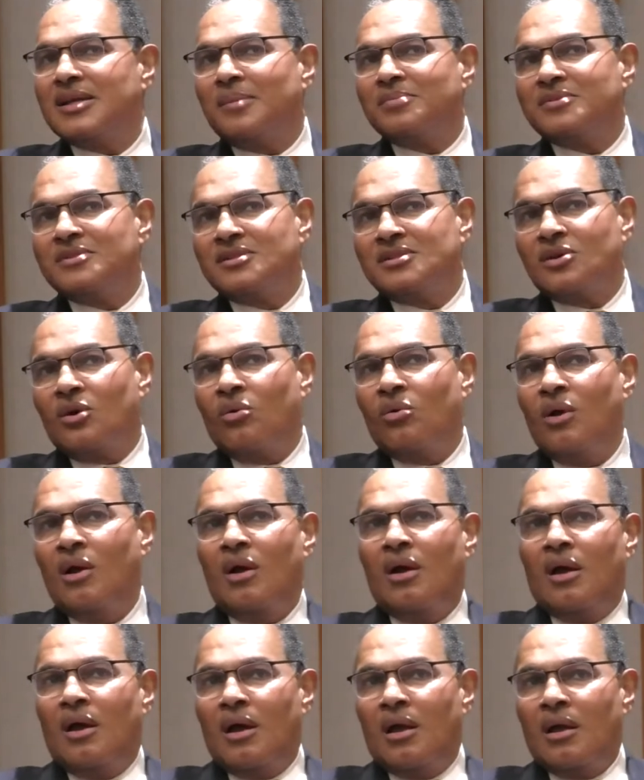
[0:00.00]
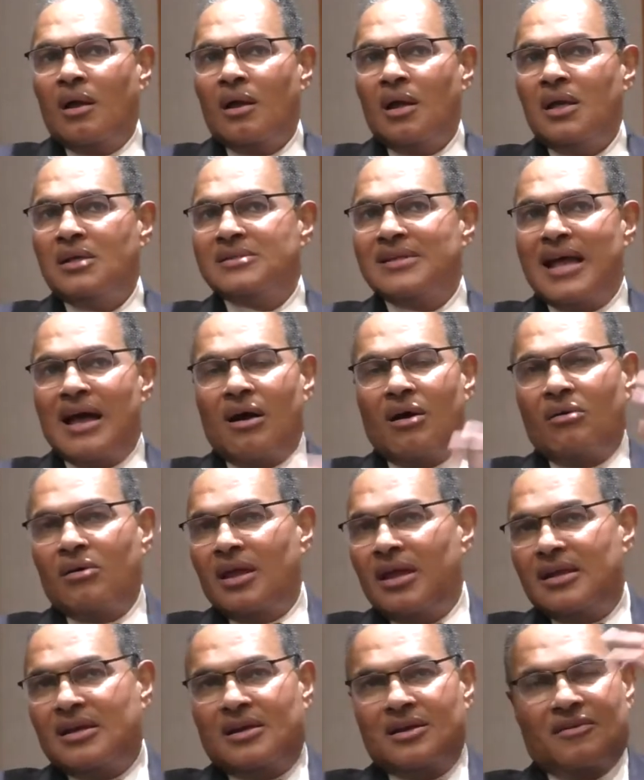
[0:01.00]
And so he
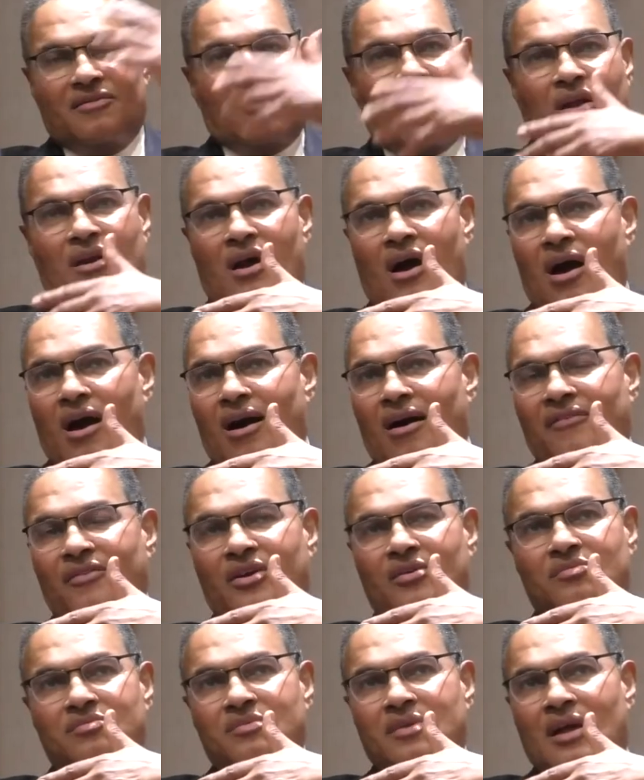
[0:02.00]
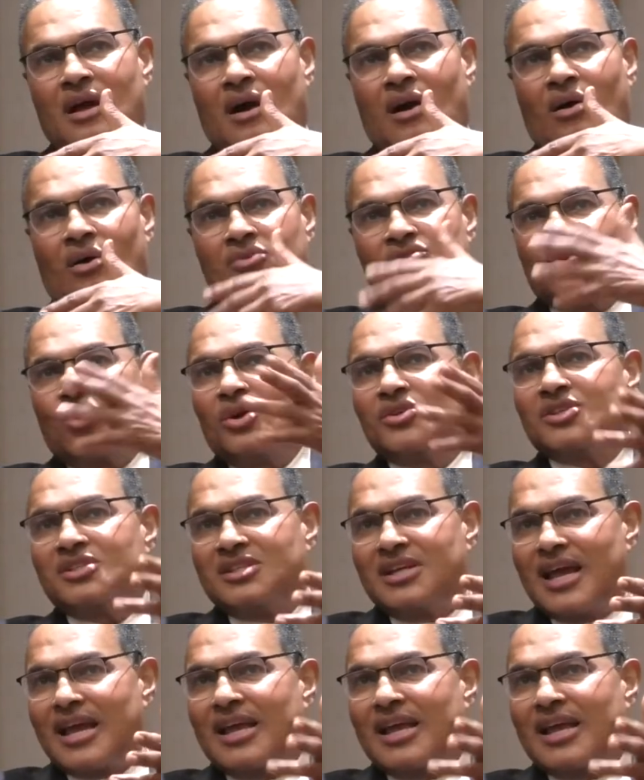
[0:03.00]
could have gone to Harvard or Georgia Tech.